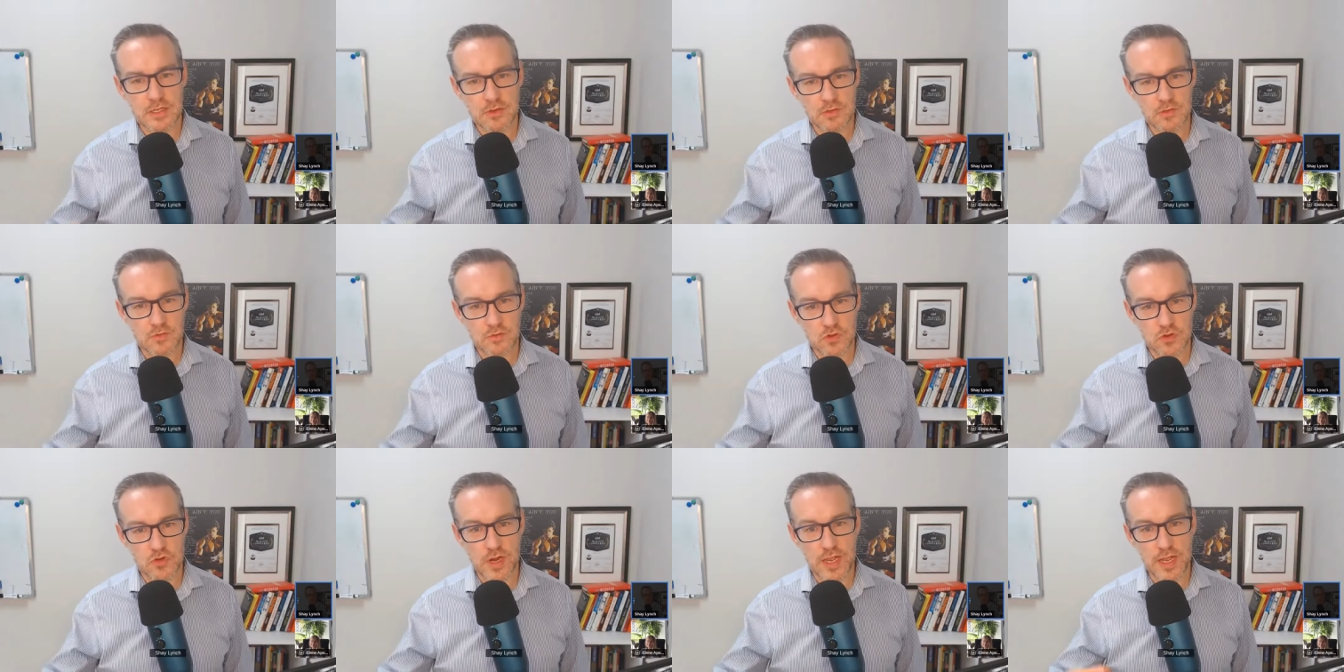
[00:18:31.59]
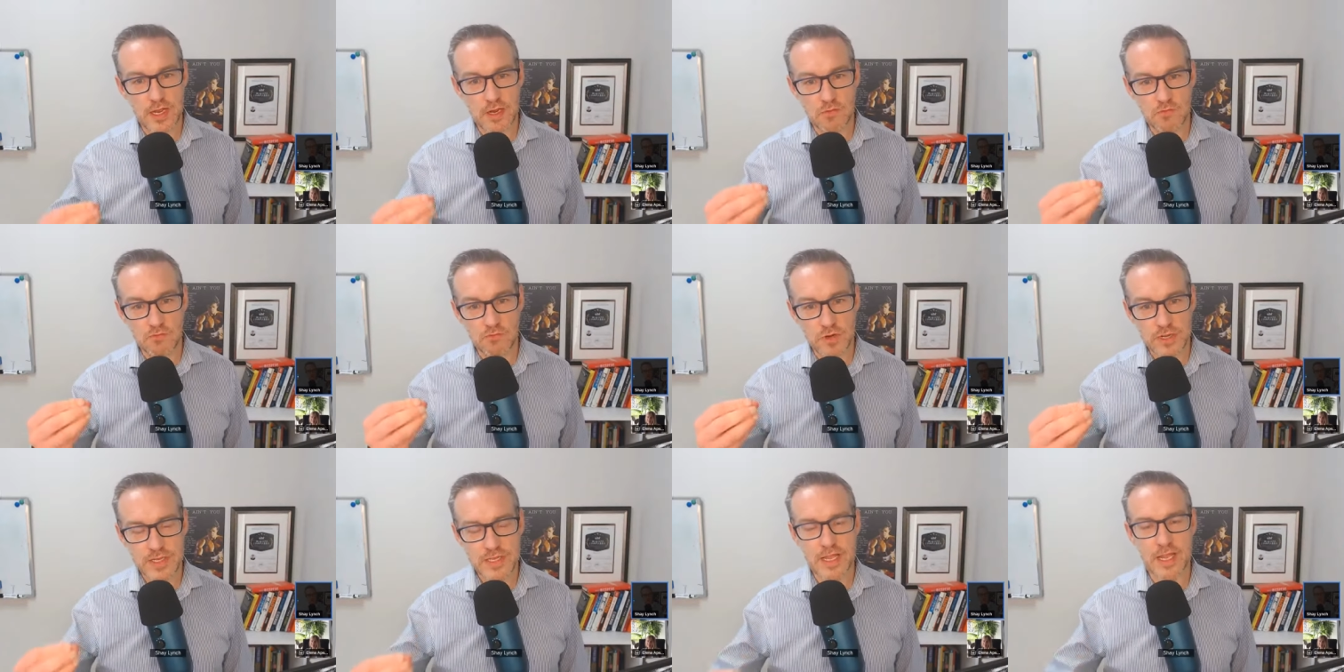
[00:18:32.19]
train,
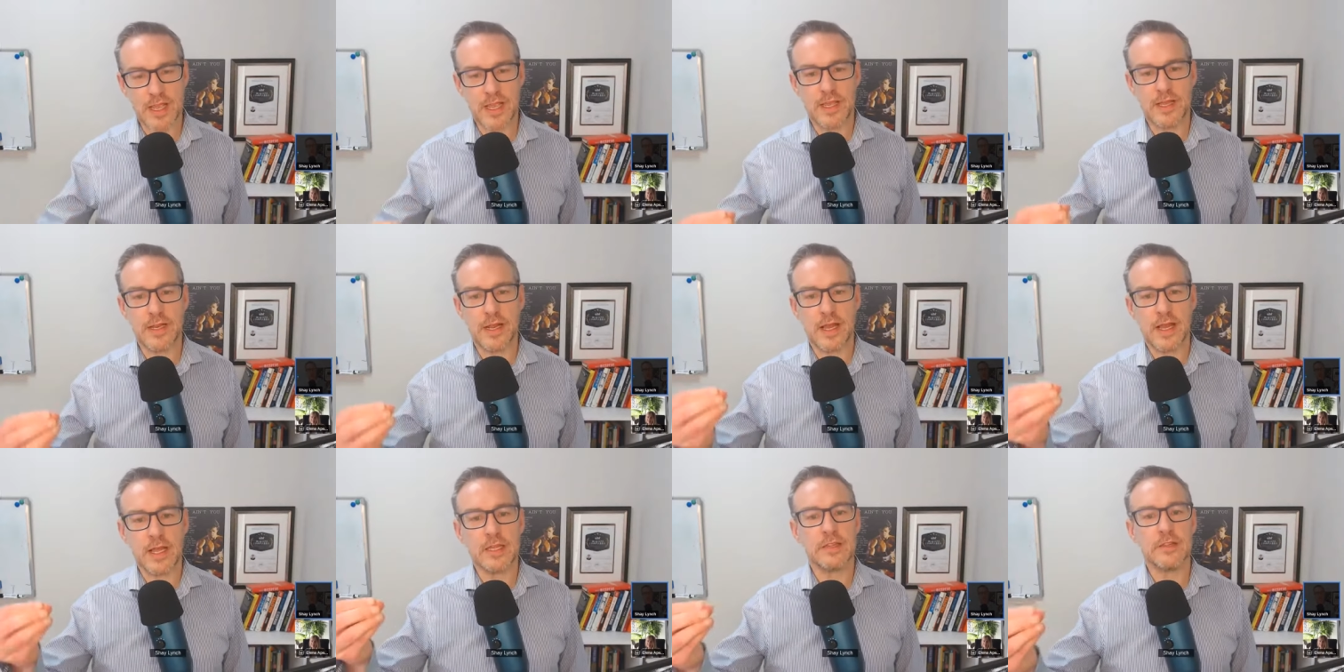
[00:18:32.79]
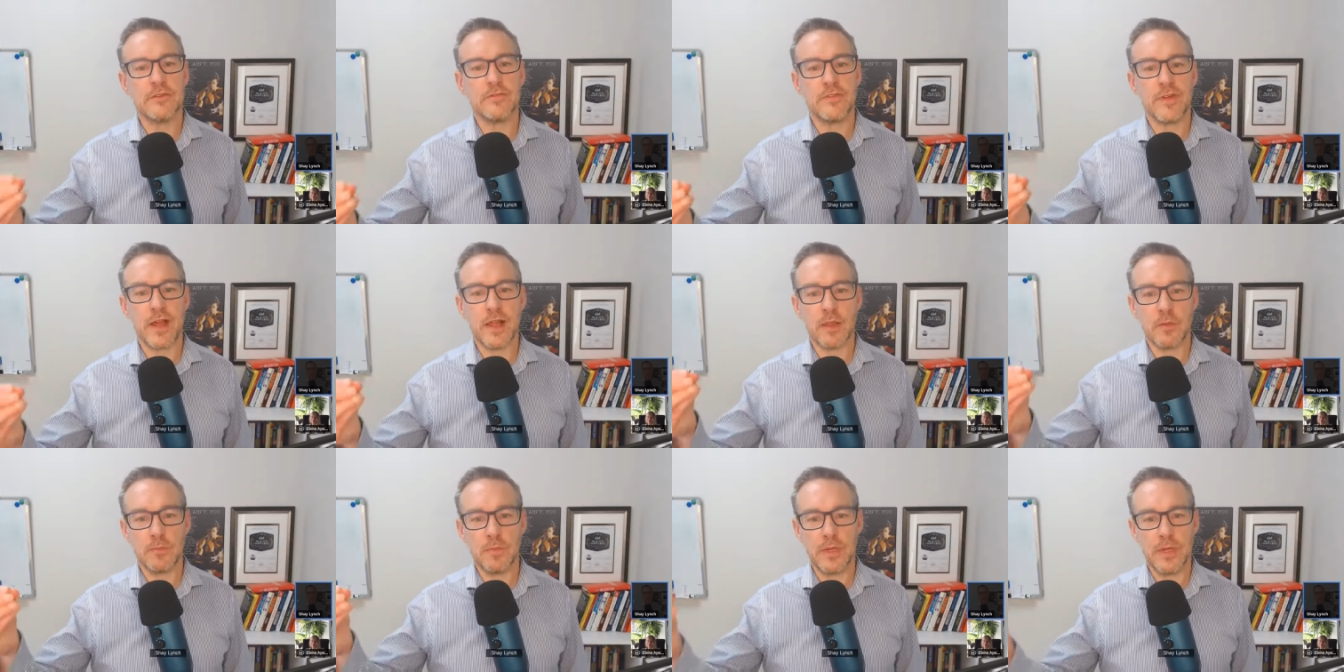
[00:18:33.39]
retain, and
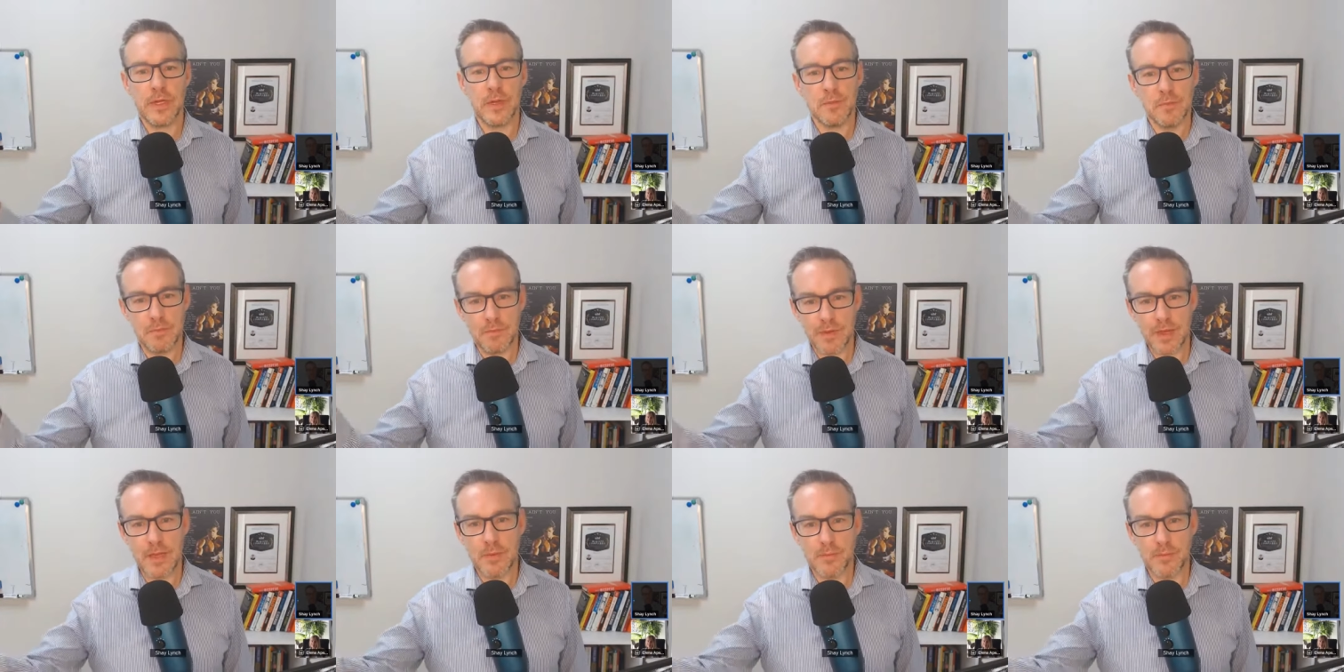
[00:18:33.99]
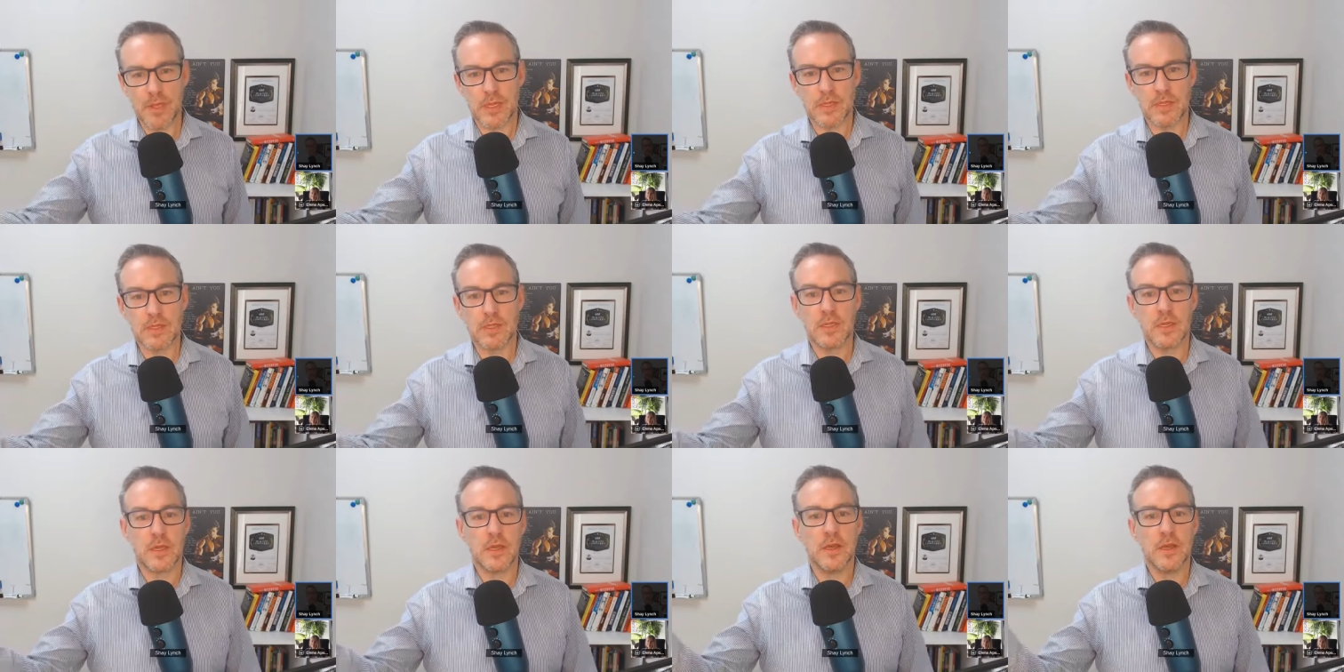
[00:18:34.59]
develop people
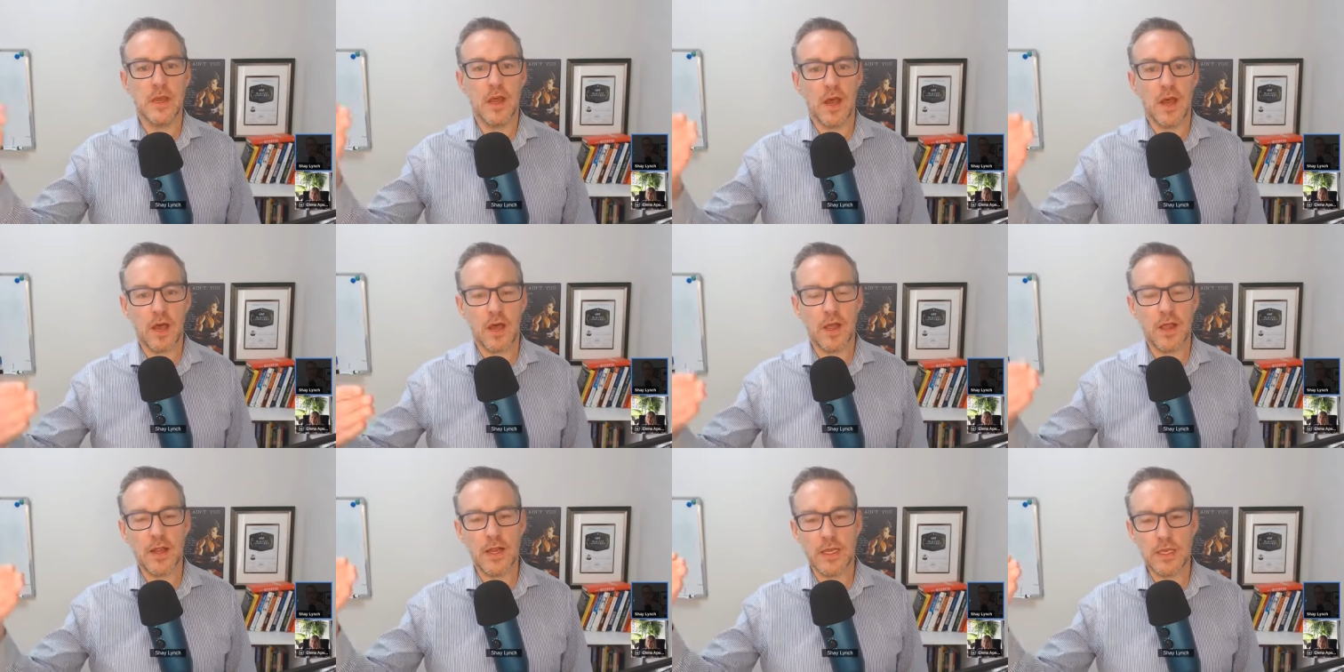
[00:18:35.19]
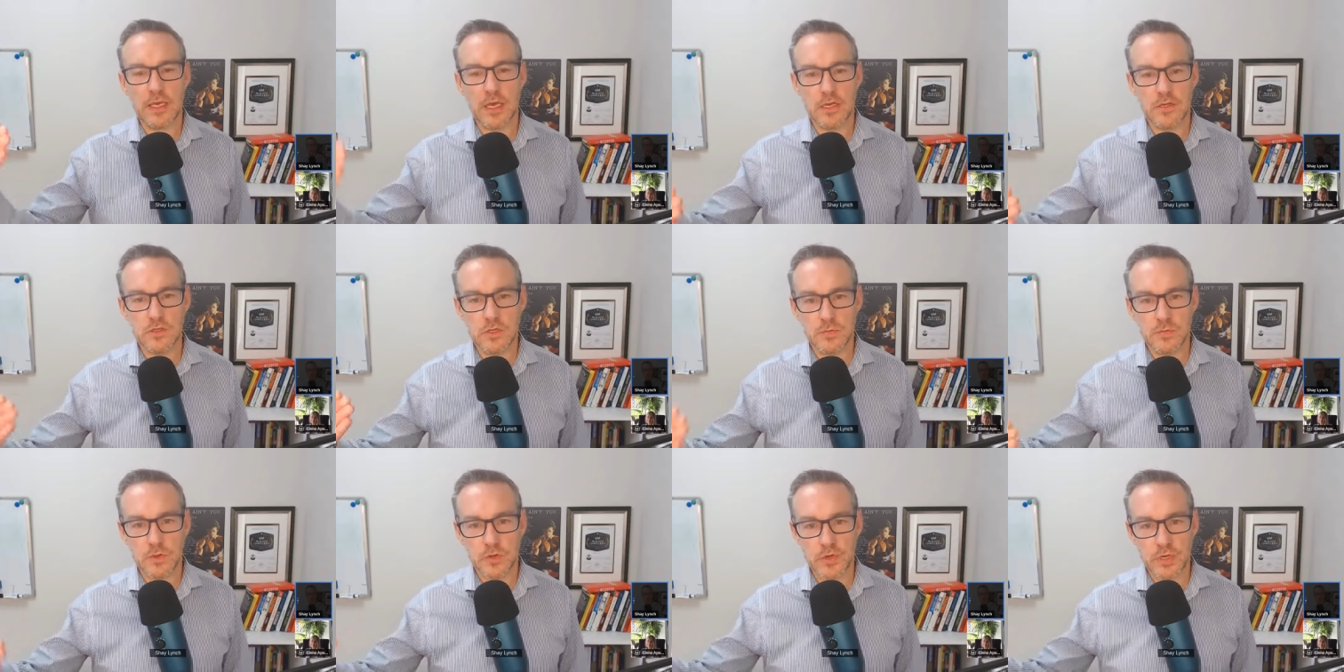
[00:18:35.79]
into highly
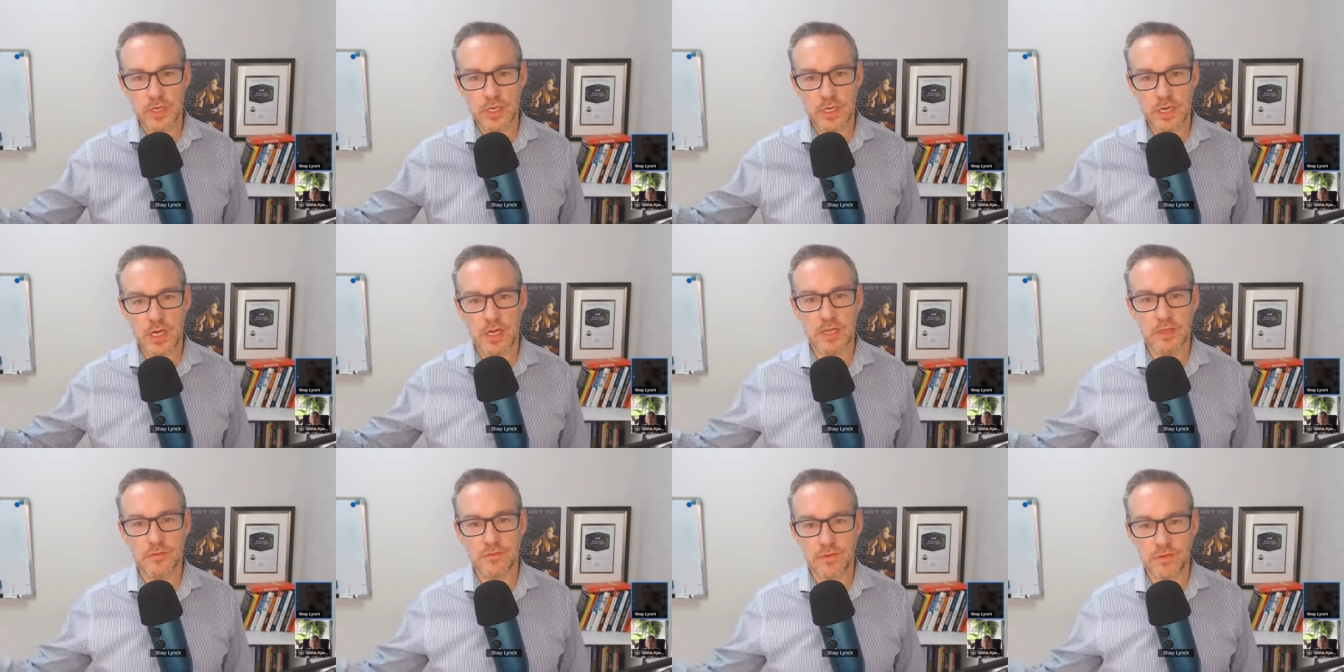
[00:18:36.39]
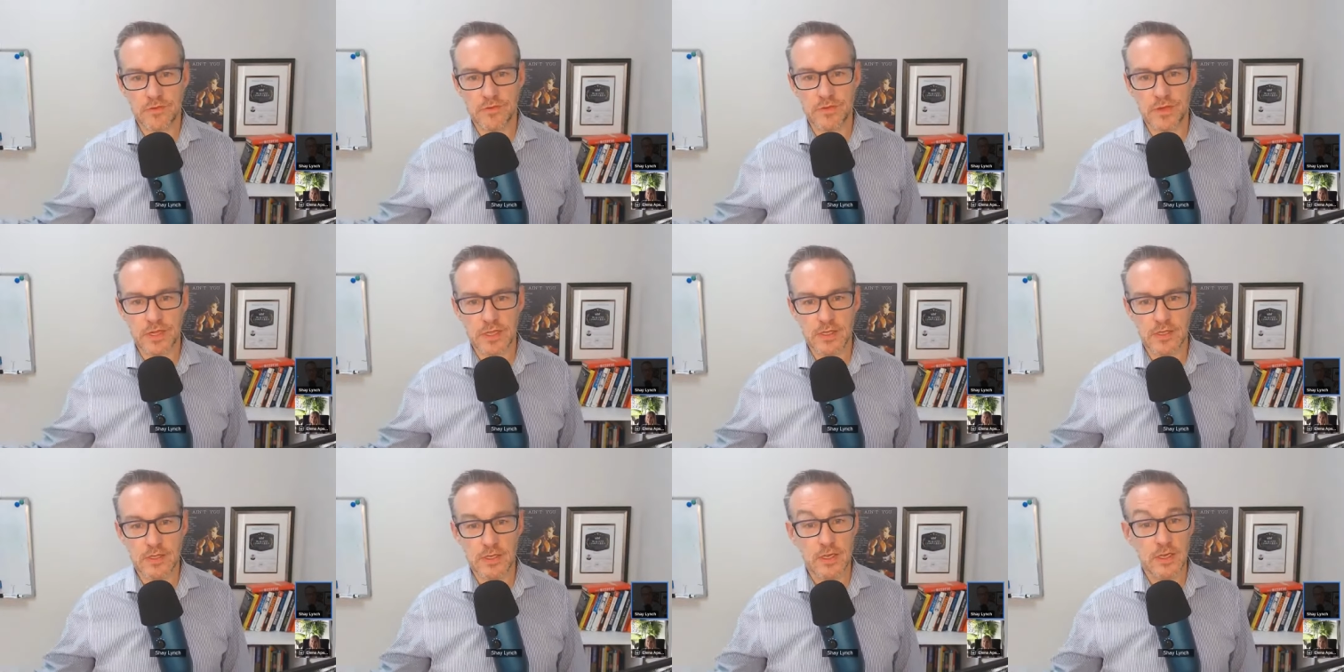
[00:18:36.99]
contributing and highly fulfilled.